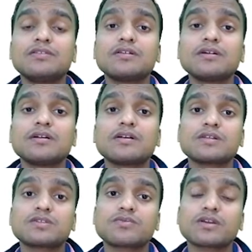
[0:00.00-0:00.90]
the
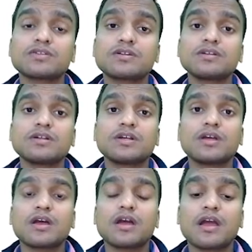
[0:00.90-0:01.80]

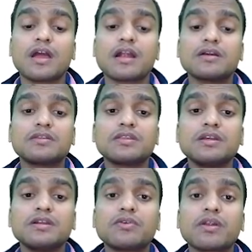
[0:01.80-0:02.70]
structure, and
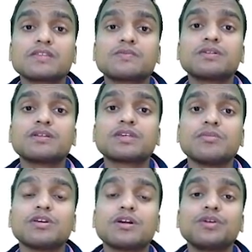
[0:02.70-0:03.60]
they transfer the
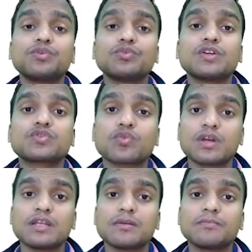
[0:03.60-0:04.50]
chemical to the
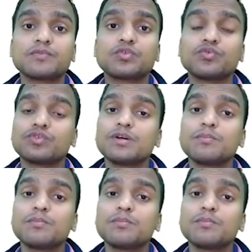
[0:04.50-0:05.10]
soil through the